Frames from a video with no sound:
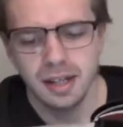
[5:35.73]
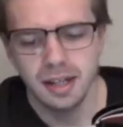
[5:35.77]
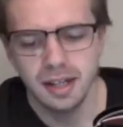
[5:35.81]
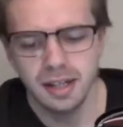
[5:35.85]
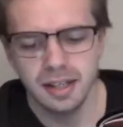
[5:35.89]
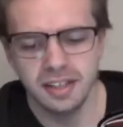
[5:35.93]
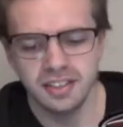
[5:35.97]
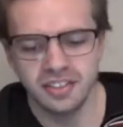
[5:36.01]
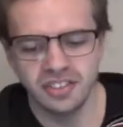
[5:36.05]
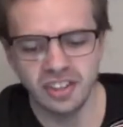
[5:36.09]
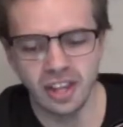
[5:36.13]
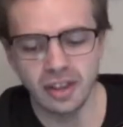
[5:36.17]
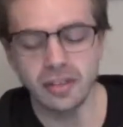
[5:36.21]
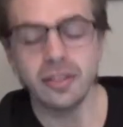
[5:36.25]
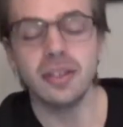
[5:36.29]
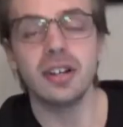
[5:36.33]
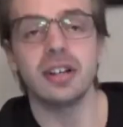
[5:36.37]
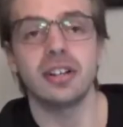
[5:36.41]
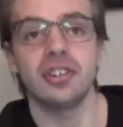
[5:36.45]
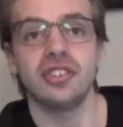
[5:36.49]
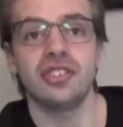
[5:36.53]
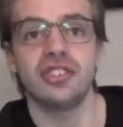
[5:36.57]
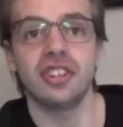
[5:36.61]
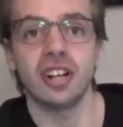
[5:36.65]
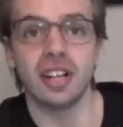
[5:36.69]
Instead, they
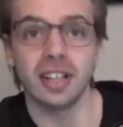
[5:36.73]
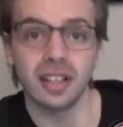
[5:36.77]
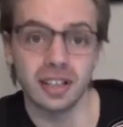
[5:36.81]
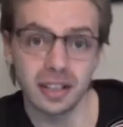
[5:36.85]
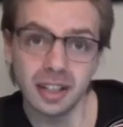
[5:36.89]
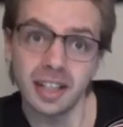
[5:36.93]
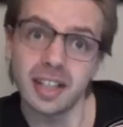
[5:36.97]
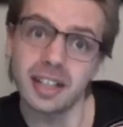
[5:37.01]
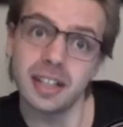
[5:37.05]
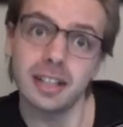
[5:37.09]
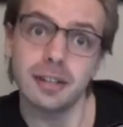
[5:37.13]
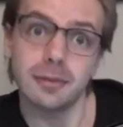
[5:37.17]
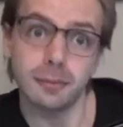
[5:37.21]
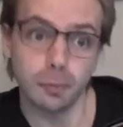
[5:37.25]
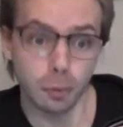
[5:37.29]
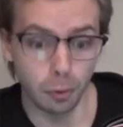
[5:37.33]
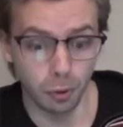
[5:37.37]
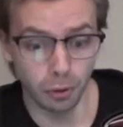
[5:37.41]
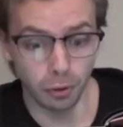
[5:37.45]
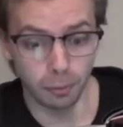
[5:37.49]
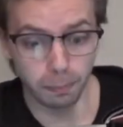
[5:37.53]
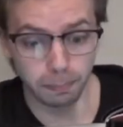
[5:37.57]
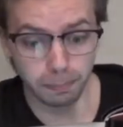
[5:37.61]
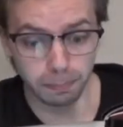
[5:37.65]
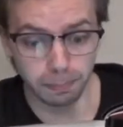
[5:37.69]
are sidelined for
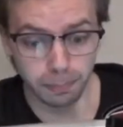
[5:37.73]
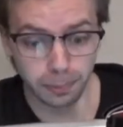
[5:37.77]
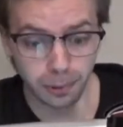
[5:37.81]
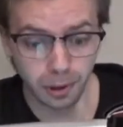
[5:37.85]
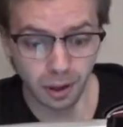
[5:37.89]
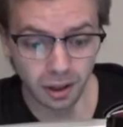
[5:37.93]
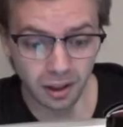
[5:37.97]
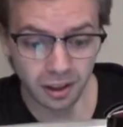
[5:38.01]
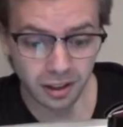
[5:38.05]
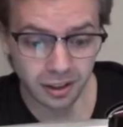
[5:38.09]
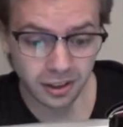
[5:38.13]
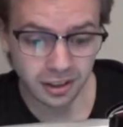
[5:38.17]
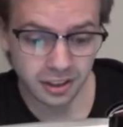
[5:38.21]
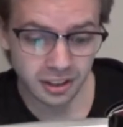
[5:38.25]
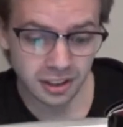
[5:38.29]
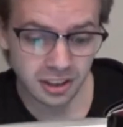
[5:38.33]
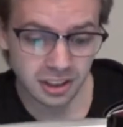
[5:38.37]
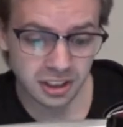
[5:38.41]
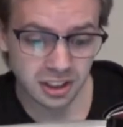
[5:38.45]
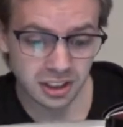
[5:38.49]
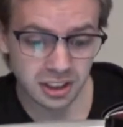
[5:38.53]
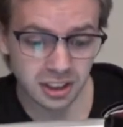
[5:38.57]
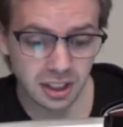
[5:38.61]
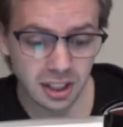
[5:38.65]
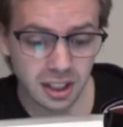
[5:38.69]
the
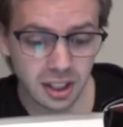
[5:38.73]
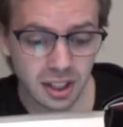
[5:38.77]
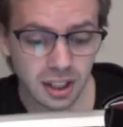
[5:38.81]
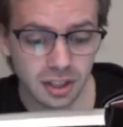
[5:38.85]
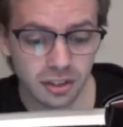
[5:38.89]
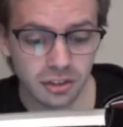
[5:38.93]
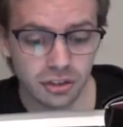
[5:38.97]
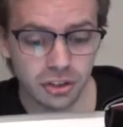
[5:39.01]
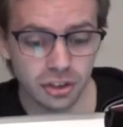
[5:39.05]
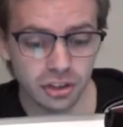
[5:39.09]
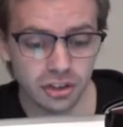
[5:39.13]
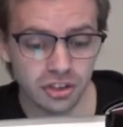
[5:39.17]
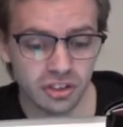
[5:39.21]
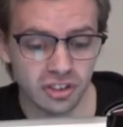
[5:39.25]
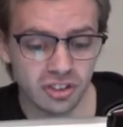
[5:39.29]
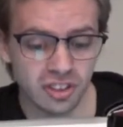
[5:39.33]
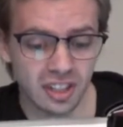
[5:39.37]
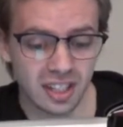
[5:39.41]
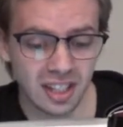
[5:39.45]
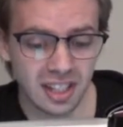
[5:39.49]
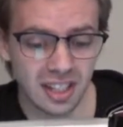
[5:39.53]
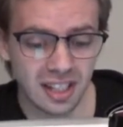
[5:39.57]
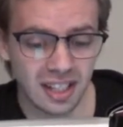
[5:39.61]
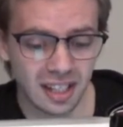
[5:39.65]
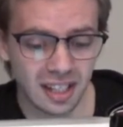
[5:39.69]
plot, just
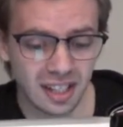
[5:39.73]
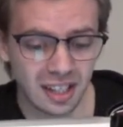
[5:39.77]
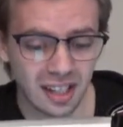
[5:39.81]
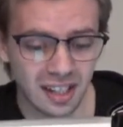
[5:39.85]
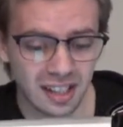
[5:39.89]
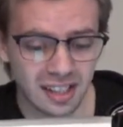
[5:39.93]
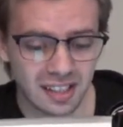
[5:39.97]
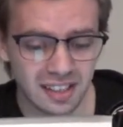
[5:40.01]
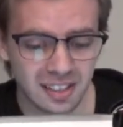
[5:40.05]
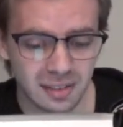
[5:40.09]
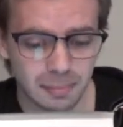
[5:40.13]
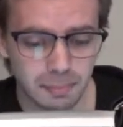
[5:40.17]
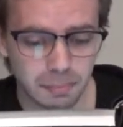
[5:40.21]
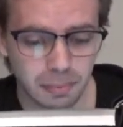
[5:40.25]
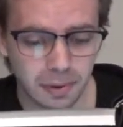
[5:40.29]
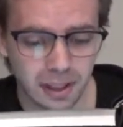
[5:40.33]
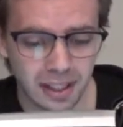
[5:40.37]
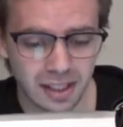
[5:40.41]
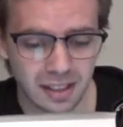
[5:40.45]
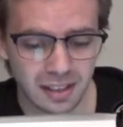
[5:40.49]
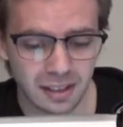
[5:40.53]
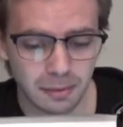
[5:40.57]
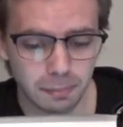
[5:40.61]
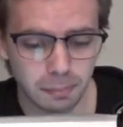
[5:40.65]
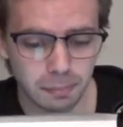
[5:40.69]

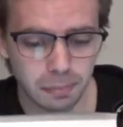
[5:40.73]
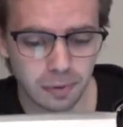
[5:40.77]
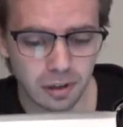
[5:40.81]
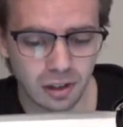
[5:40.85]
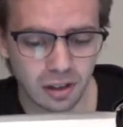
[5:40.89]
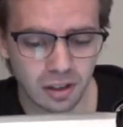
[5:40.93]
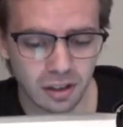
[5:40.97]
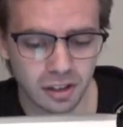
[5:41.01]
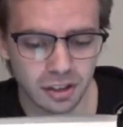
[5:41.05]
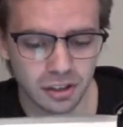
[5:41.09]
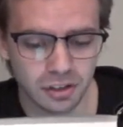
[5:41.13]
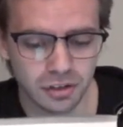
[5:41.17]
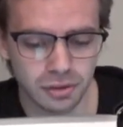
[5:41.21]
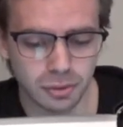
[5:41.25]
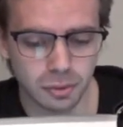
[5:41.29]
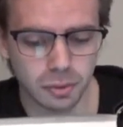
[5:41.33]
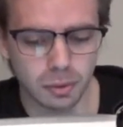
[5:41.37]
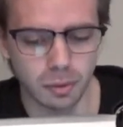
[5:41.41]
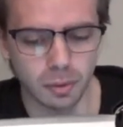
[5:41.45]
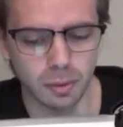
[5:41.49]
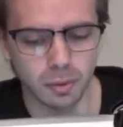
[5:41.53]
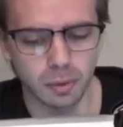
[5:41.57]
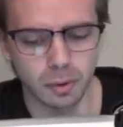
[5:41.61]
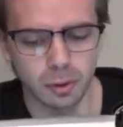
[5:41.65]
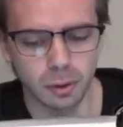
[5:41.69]
explain the plot,
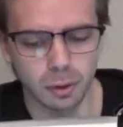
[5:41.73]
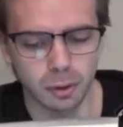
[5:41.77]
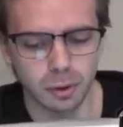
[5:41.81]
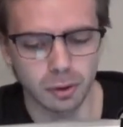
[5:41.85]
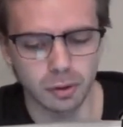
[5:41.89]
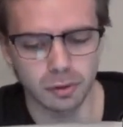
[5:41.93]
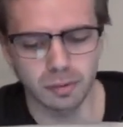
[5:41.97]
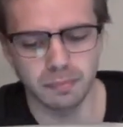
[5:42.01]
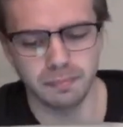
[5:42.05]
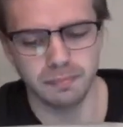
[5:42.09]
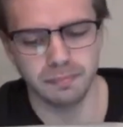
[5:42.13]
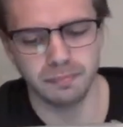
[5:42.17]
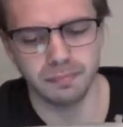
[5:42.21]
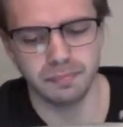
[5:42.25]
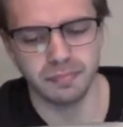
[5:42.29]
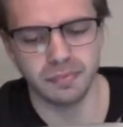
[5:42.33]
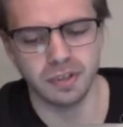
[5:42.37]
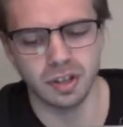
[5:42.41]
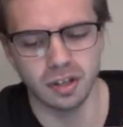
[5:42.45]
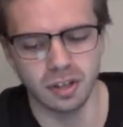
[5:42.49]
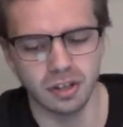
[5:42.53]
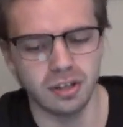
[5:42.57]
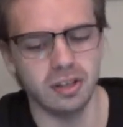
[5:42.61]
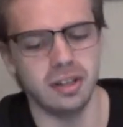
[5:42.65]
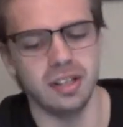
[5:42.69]
or
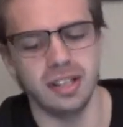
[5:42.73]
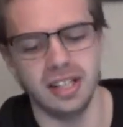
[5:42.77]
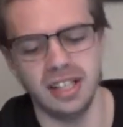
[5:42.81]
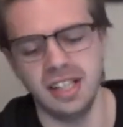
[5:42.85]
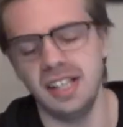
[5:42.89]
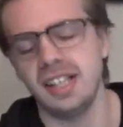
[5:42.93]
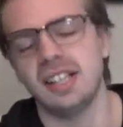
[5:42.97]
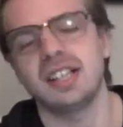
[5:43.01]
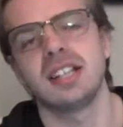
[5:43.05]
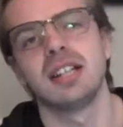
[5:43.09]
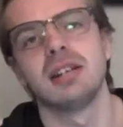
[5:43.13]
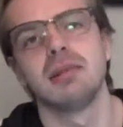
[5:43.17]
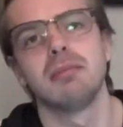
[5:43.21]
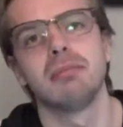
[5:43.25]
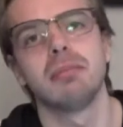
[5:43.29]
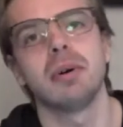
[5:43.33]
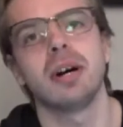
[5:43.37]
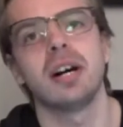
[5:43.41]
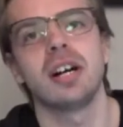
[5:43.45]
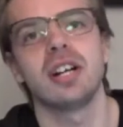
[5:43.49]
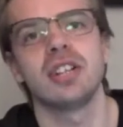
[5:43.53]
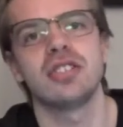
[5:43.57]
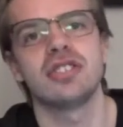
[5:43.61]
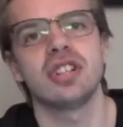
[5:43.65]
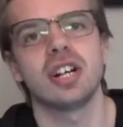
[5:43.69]
are eaten
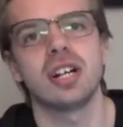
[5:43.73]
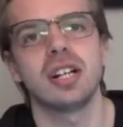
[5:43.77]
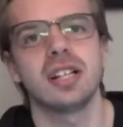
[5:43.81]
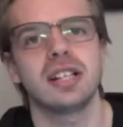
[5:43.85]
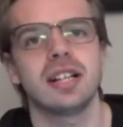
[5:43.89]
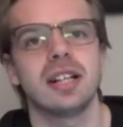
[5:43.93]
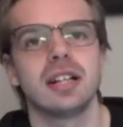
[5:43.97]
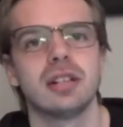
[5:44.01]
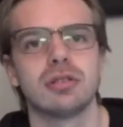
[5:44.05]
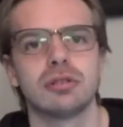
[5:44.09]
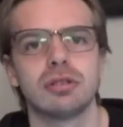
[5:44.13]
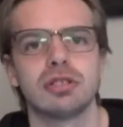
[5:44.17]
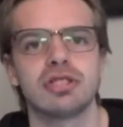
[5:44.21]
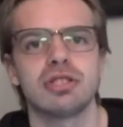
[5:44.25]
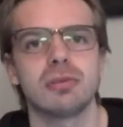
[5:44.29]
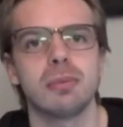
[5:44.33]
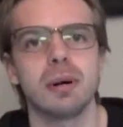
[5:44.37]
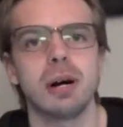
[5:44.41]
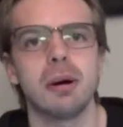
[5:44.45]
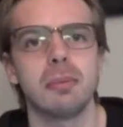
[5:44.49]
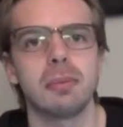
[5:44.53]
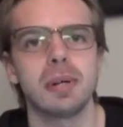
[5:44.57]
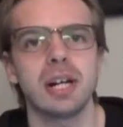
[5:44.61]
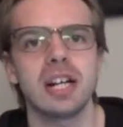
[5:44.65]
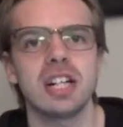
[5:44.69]
by a giant eldritch
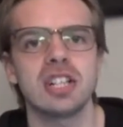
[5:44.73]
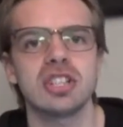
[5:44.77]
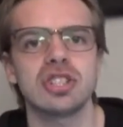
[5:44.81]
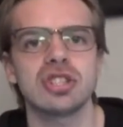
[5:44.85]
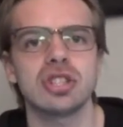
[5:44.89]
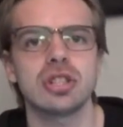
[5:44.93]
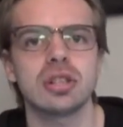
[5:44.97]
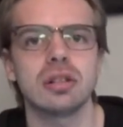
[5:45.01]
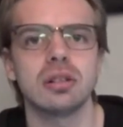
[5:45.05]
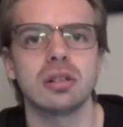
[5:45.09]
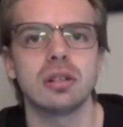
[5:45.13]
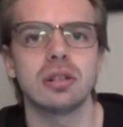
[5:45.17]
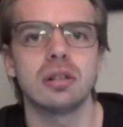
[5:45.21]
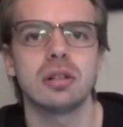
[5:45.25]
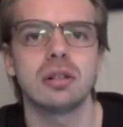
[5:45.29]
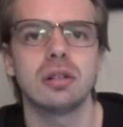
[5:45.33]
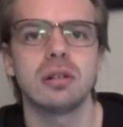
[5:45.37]
abomination.